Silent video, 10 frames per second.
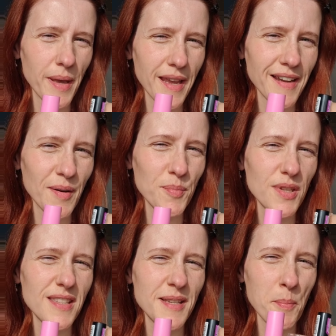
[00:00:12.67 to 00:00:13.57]
makeup
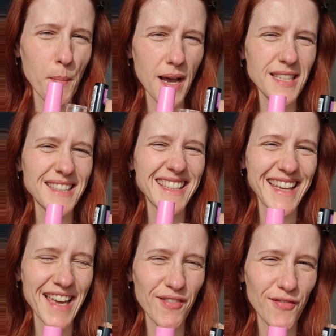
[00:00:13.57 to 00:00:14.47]
is a
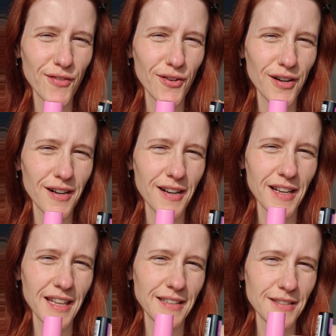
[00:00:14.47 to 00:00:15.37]
must-have for
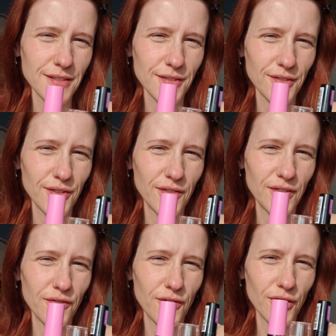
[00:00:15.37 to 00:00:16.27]
ladies
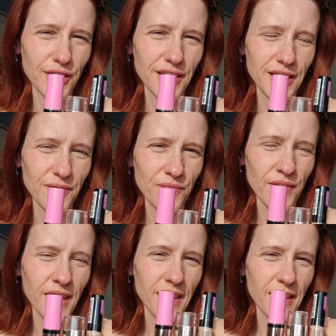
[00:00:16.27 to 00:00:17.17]
over 40,
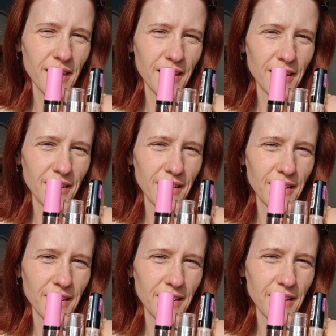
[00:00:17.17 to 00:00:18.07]
and
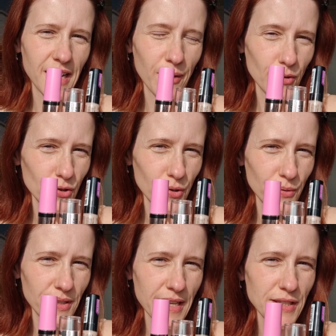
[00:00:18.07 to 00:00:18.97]
I will show
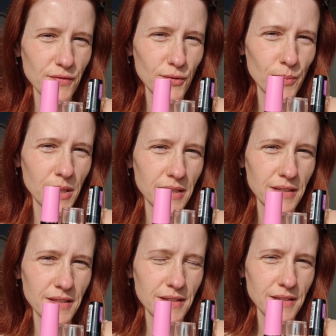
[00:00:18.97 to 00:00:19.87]
you next few
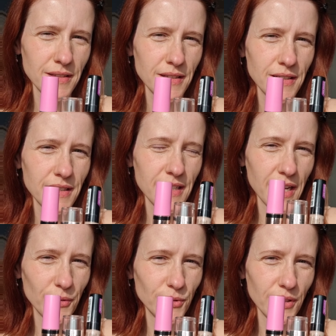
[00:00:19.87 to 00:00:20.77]
minutes
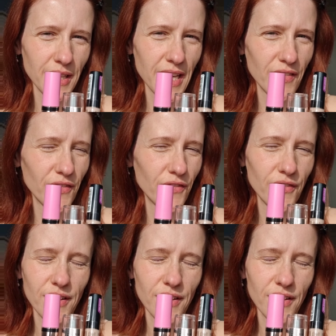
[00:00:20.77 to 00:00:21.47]
how to have